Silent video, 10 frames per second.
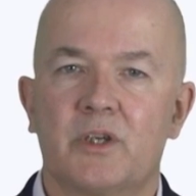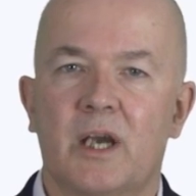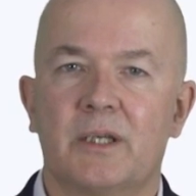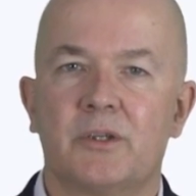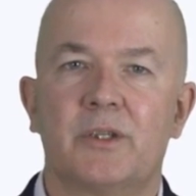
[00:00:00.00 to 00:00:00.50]

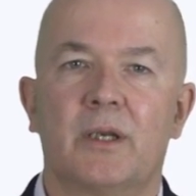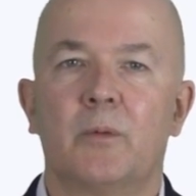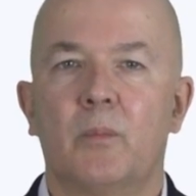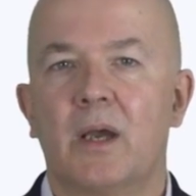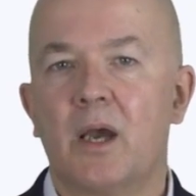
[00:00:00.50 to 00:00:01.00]
change,
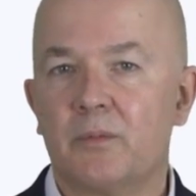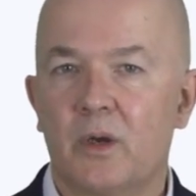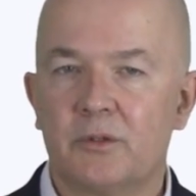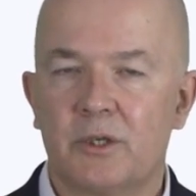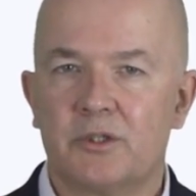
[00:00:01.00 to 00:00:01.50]
when I
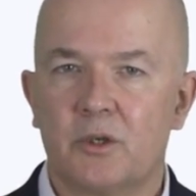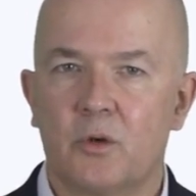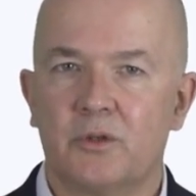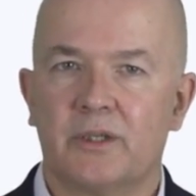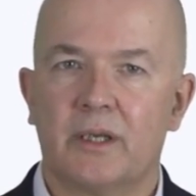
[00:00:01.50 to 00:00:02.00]
wrote this
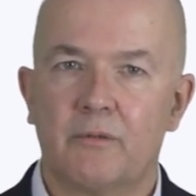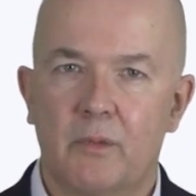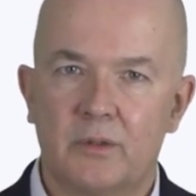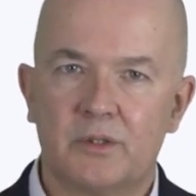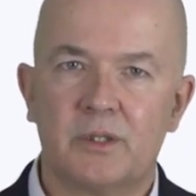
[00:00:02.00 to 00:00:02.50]
course 6
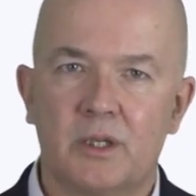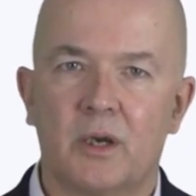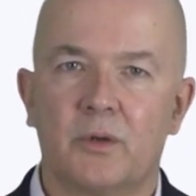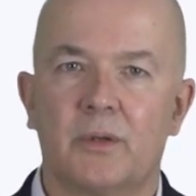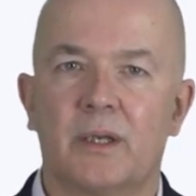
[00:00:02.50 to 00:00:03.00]
months
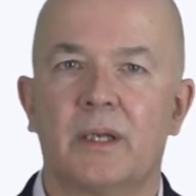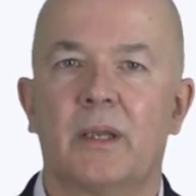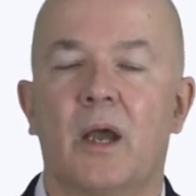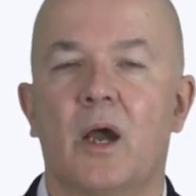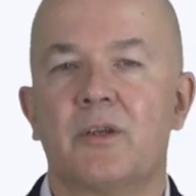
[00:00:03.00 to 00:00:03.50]
ago,
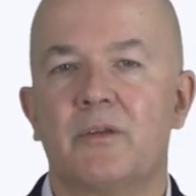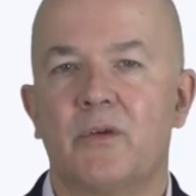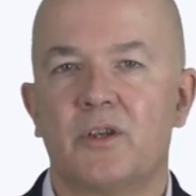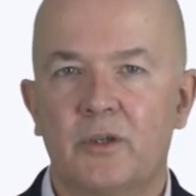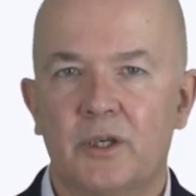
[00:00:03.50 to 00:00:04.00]

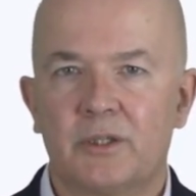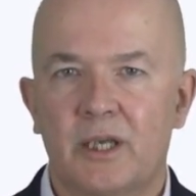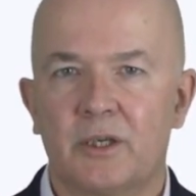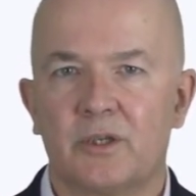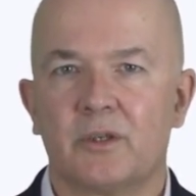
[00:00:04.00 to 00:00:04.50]
artificial
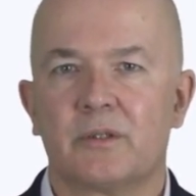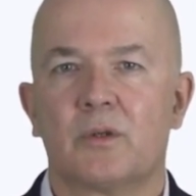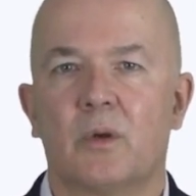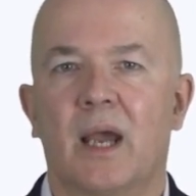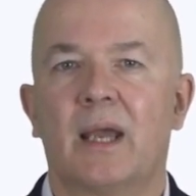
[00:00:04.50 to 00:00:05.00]
intelligence
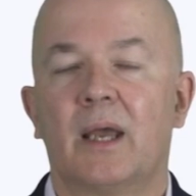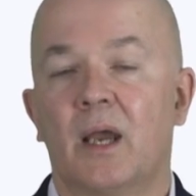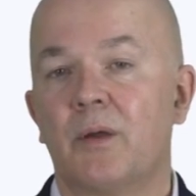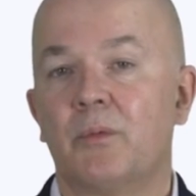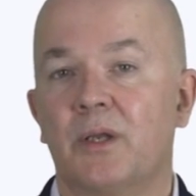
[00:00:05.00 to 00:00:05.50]
or
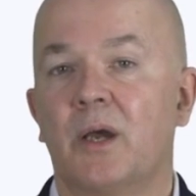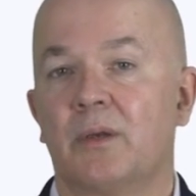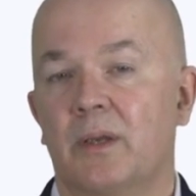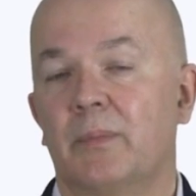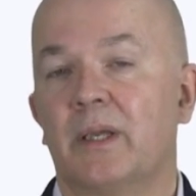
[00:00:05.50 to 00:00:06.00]
AI was
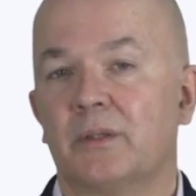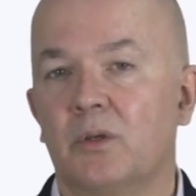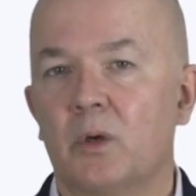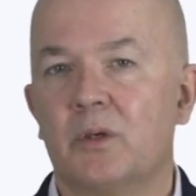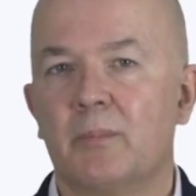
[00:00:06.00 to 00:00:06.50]
only being
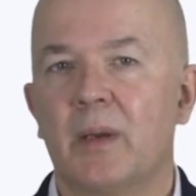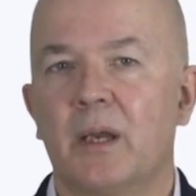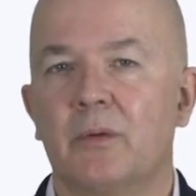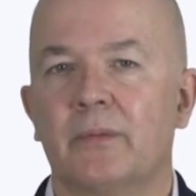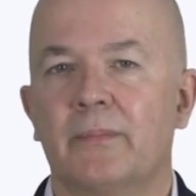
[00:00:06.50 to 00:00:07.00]
talked
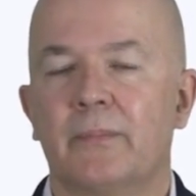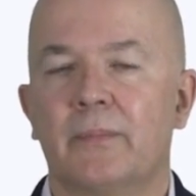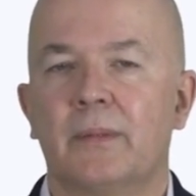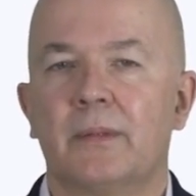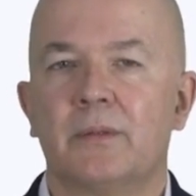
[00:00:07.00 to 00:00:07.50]
about.
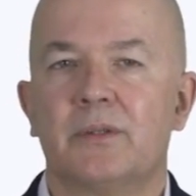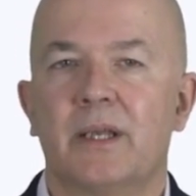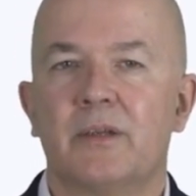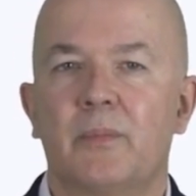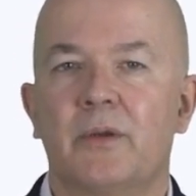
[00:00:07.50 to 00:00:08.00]

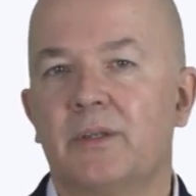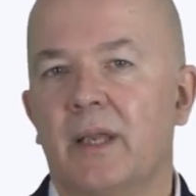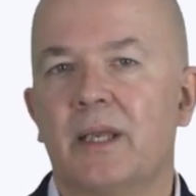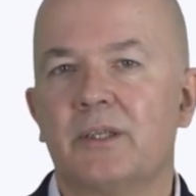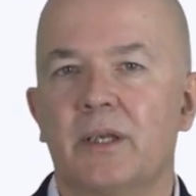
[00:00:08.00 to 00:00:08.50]
6 months
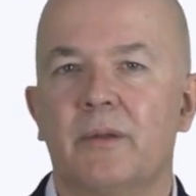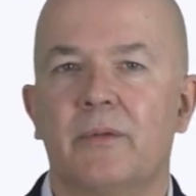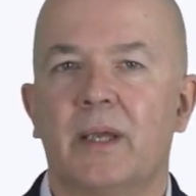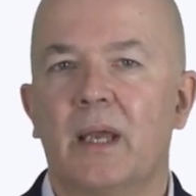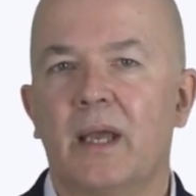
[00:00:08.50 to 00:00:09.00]
later,
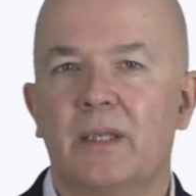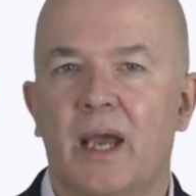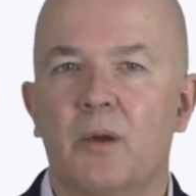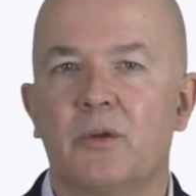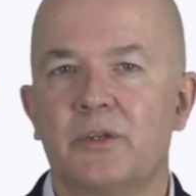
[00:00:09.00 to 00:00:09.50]
and
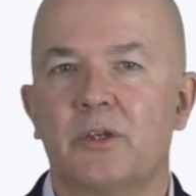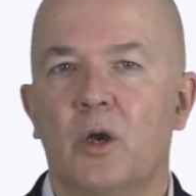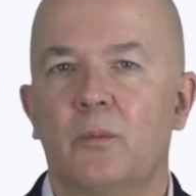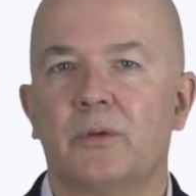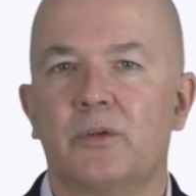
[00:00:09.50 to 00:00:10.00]
now it's a
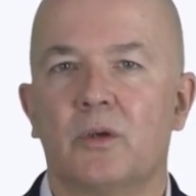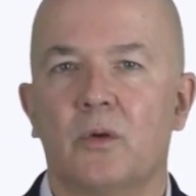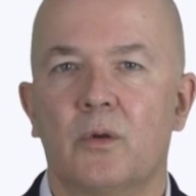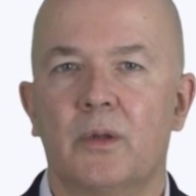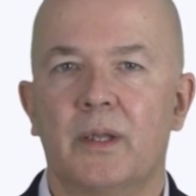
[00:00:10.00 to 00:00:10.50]
common
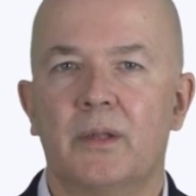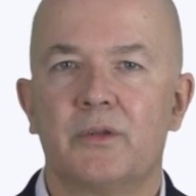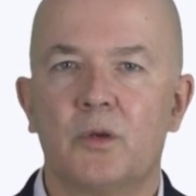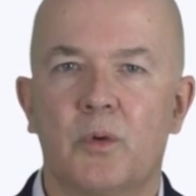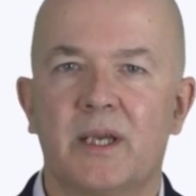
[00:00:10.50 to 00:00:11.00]
tool,
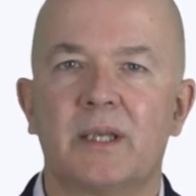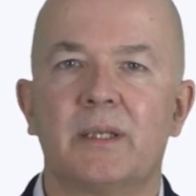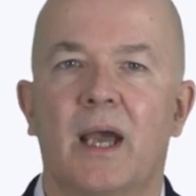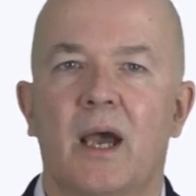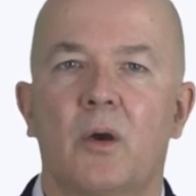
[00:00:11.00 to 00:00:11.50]
so we
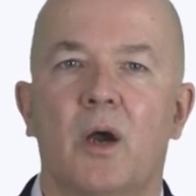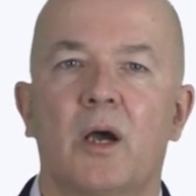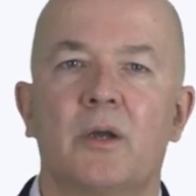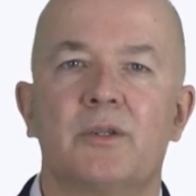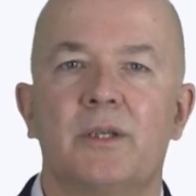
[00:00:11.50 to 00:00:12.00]
can now
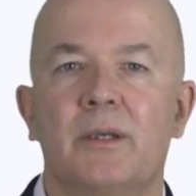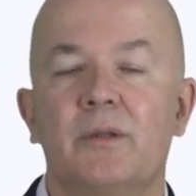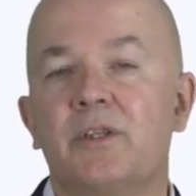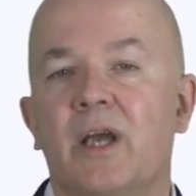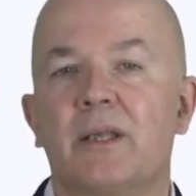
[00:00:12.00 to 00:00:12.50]
ask
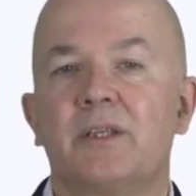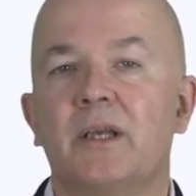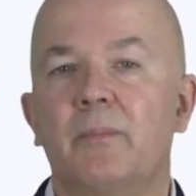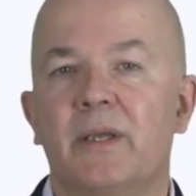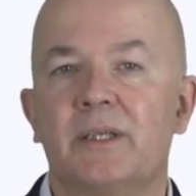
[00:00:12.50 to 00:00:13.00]

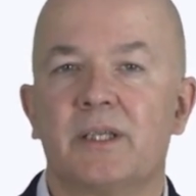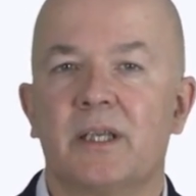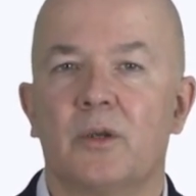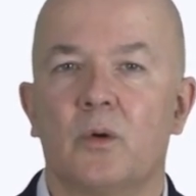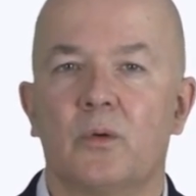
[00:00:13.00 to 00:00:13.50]

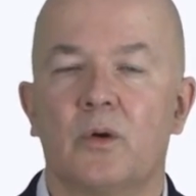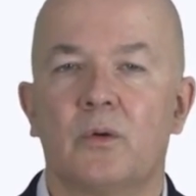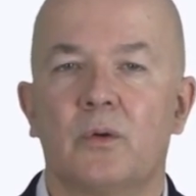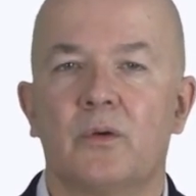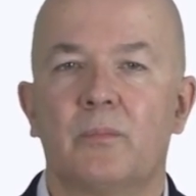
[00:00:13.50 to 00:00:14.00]
ChatGPT or
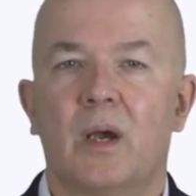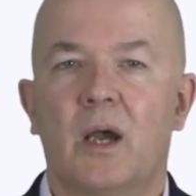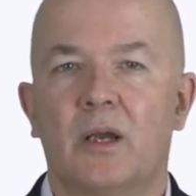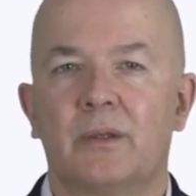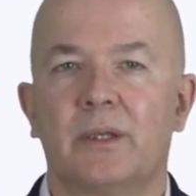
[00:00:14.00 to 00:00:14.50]
Google's
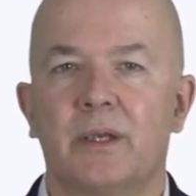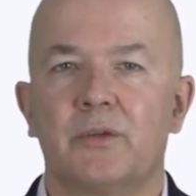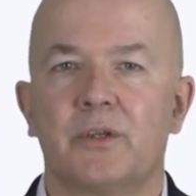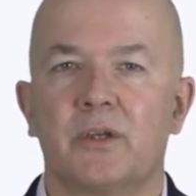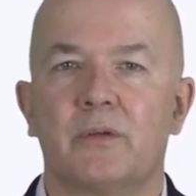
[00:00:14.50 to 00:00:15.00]
Bard
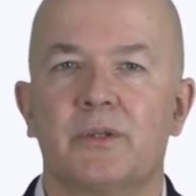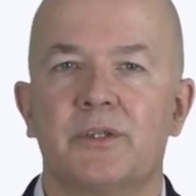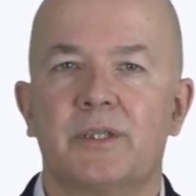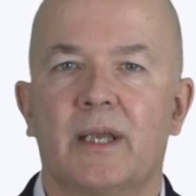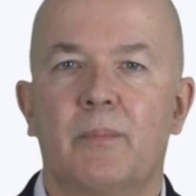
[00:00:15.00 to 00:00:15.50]
to do the
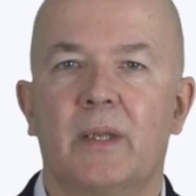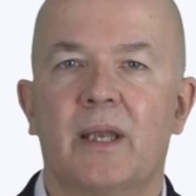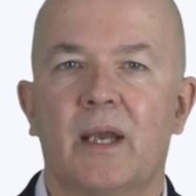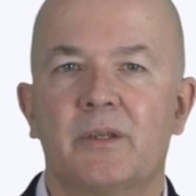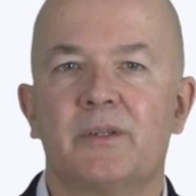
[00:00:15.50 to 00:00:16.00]
STEEP
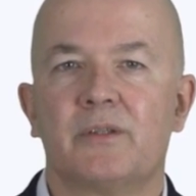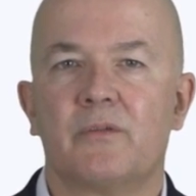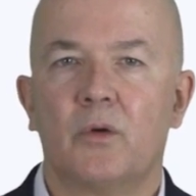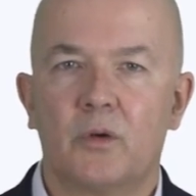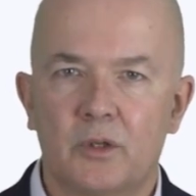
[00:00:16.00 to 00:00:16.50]
analysis
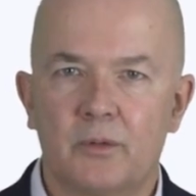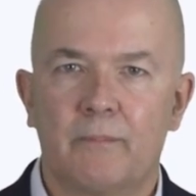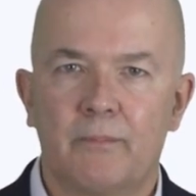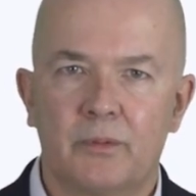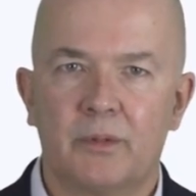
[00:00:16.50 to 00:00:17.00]
for you.
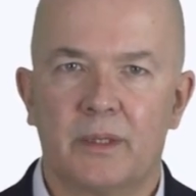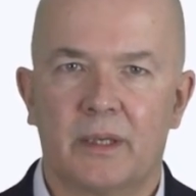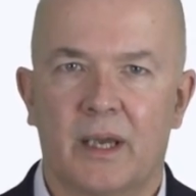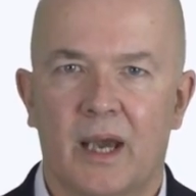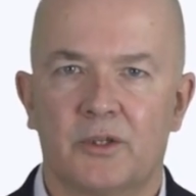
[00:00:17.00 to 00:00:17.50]

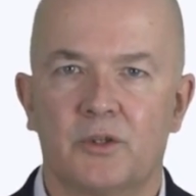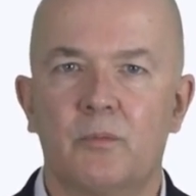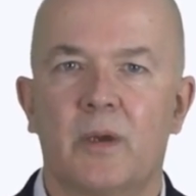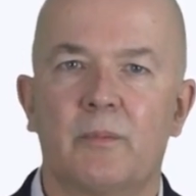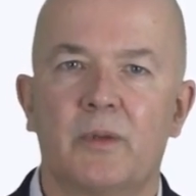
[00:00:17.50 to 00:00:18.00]
As you
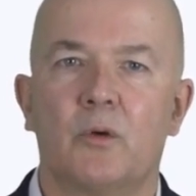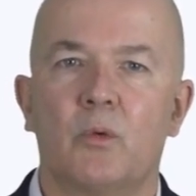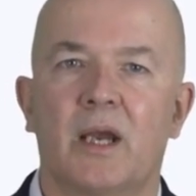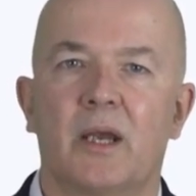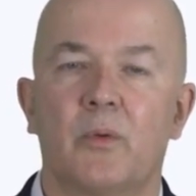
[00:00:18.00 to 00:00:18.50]
may be
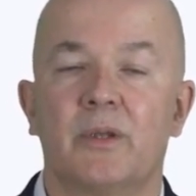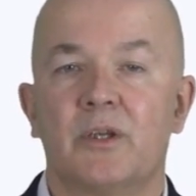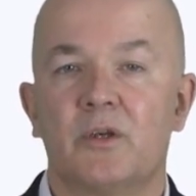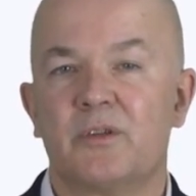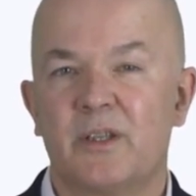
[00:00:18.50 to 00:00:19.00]
aware, when
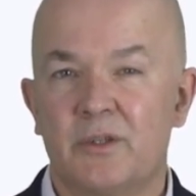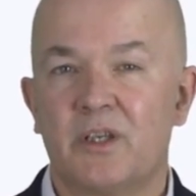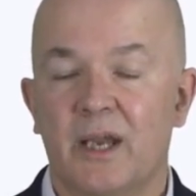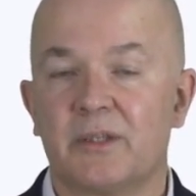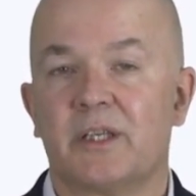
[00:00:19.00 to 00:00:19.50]
using
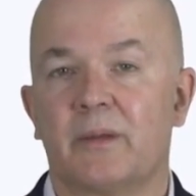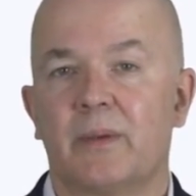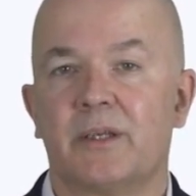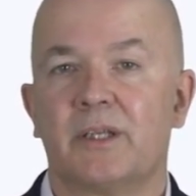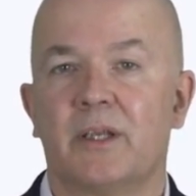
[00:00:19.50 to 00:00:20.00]

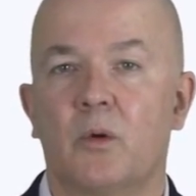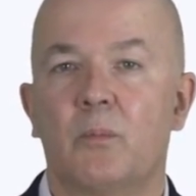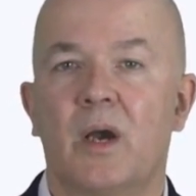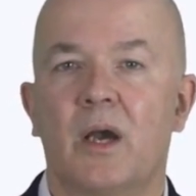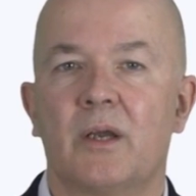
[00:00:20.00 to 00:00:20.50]
ChatGPT or
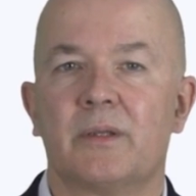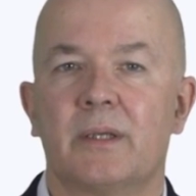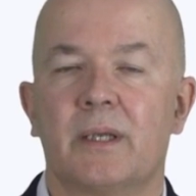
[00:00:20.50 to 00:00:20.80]
Bard,